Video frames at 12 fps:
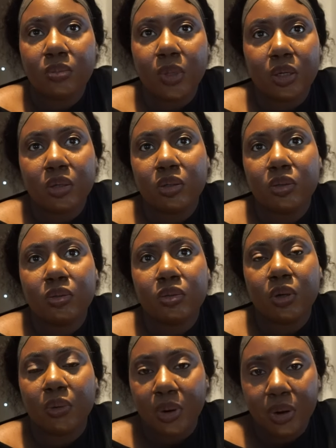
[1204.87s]
medical
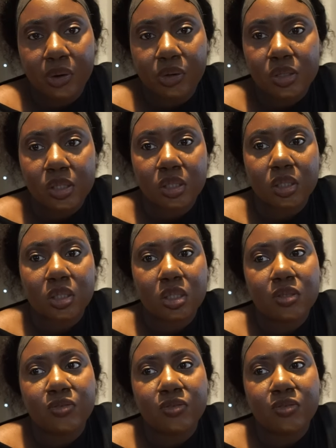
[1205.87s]
careers is